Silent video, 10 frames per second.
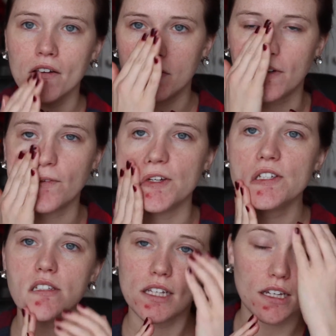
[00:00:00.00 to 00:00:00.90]

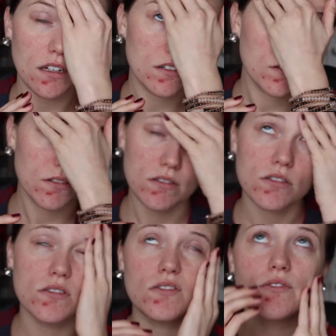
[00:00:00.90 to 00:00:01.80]

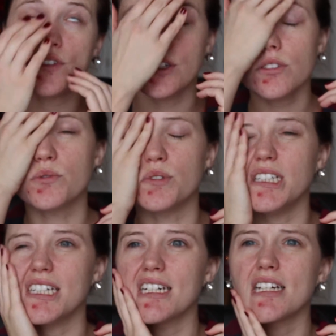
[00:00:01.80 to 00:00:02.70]
It feels
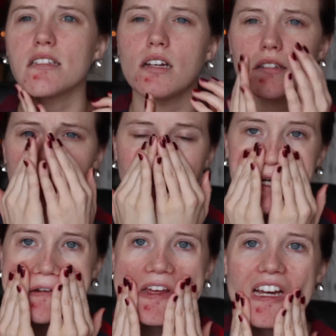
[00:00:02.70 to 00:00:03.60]
really nice on the
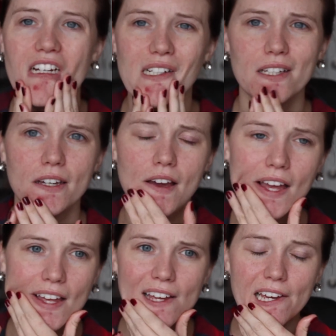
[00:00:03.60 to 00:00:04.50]
skin, actually.
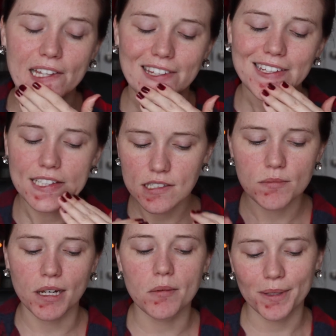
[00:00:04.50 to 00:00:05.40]
I think
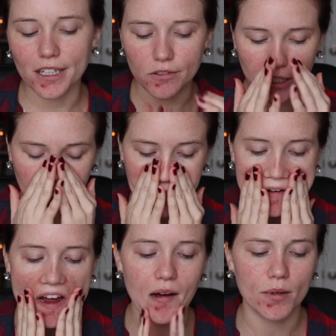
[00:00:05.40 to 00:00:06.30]
this might be a really
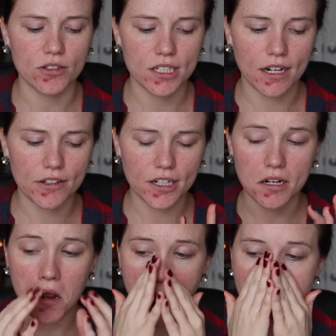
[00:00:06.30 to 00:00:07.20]
good combo
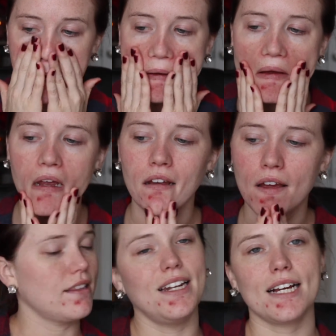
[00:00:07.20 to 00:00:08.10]
together.
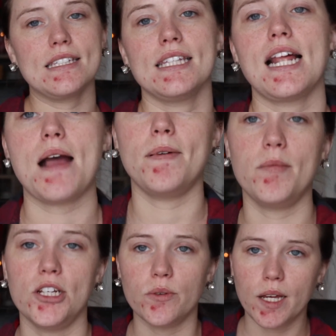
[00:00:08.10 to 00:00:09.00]
The next thing that I'm going
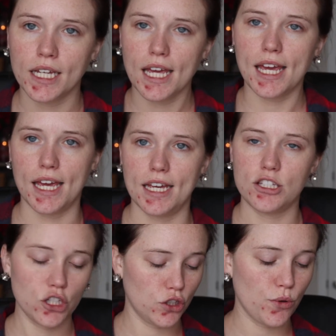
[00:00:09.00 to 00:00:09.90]
to be doing
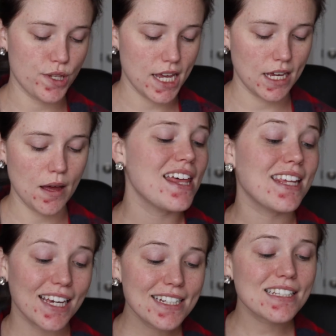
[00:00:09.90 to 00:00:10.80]
is using
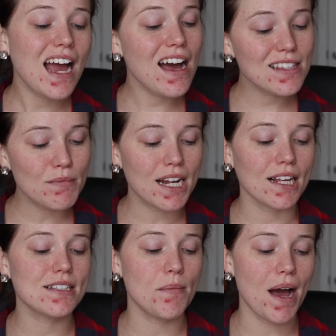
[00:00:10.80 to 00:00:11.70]
the IT
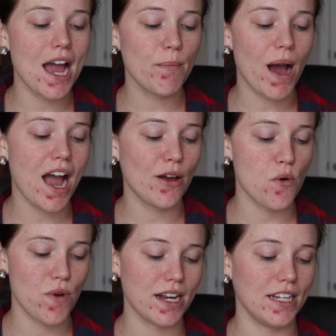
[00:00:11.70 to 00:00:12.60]
Cosmetics Bye
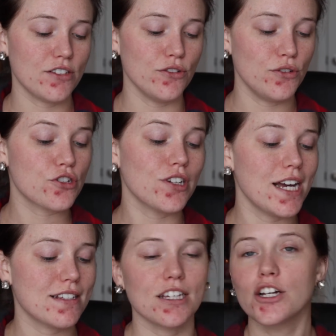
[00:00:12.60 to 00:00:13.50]
Bye Redness
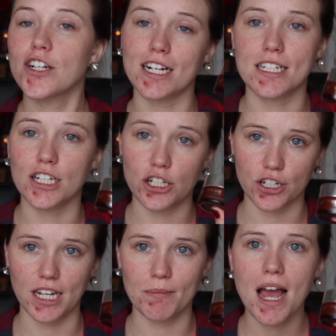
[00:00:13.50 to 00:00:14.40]
Neutralizing Correcting
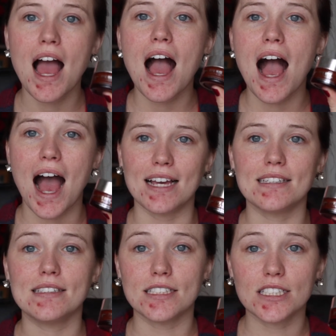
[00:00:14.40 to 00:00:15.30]
Cream. I
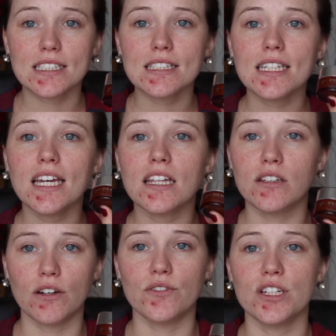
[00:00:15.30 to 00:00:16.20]
seriously
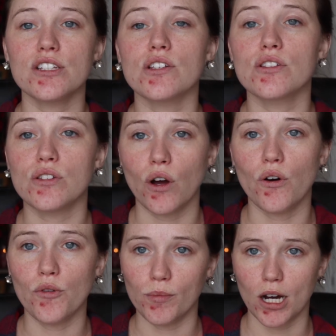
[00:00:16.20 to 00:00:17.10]
love this
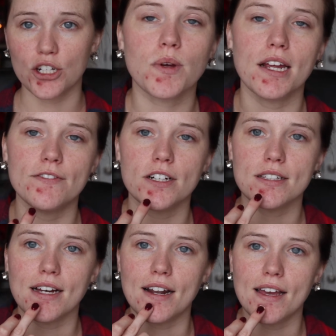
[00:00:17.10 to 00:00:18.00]
so much. When I
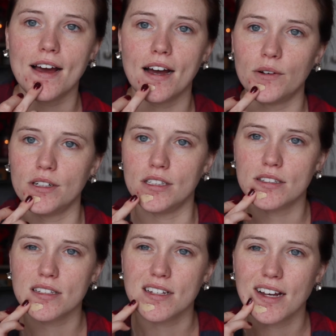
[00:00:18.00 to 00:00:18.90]
first got it, I
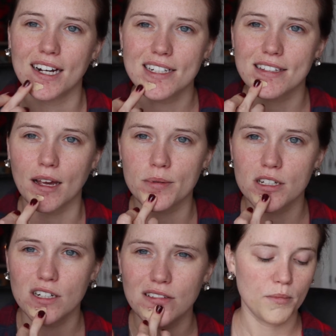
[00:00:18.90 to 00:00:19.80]
was kind of
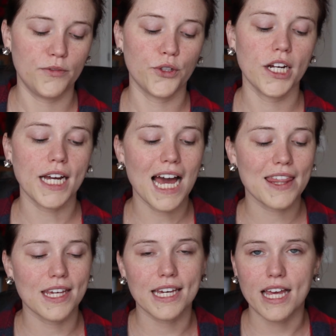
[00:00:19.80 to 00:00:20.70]
skeptical. Before I
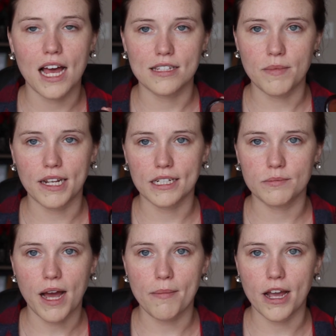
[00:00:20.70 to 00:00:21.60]
got the IT Cosmetics
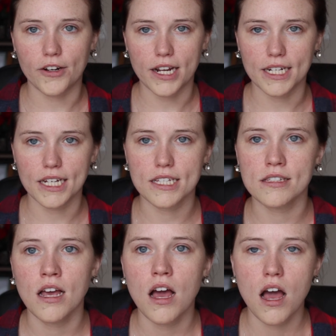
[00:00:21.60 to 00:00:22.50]
Bye Bye Redness,
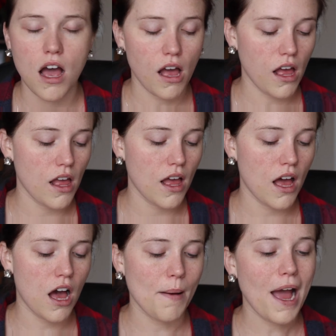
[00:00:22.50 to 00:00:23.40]

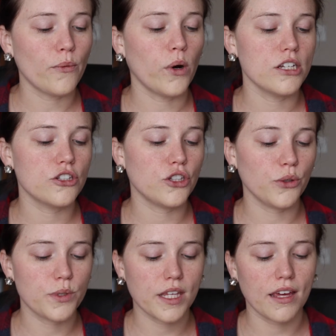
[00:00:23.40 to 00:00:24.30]
I was
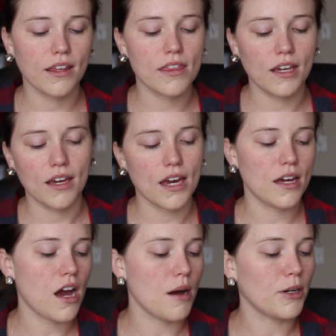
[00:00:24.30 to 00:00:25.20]
using the
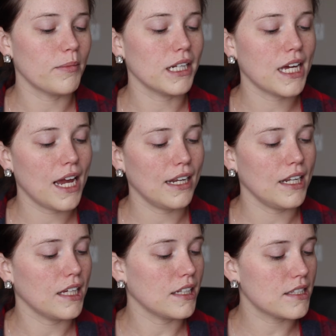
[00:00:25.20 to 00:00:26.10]
Urban Decay
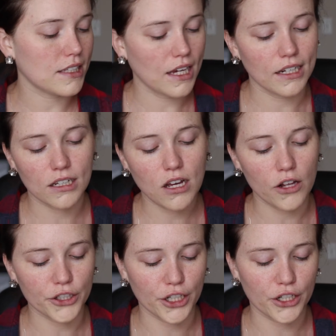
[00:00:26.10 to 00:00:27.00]
Naked Skin
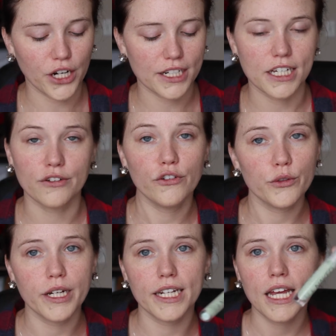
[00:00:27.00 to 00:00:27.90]
Color Correcting
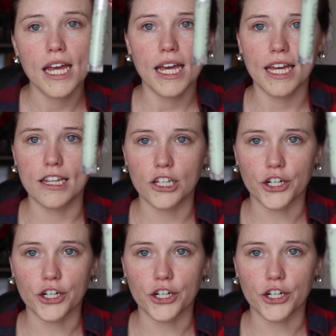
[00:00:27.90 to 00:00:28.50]
Fluid in the